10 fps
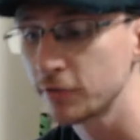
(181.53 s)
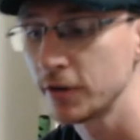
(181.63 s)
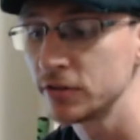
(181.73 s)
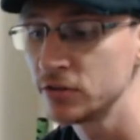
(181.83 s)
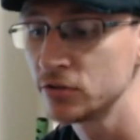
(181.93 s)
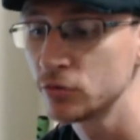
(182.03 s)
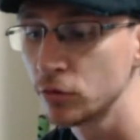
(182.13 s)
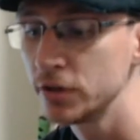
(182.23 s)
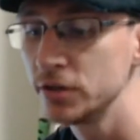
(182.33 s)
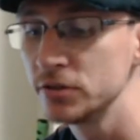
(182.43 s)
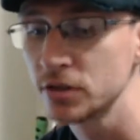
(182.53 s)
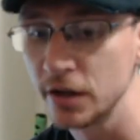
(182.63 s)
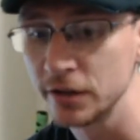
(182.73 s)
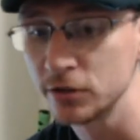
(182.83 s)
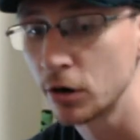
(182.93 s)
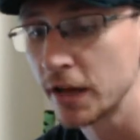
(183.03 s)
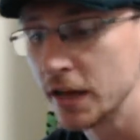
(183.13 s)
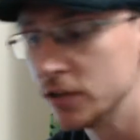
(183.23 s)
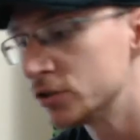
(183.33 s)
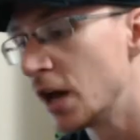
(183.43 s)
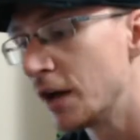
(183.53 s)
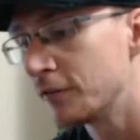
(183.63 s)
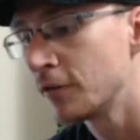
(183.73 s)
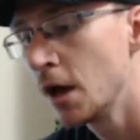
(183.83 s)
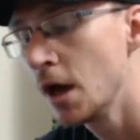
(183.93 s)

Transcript: fantasy stories, kind of dark age stuff,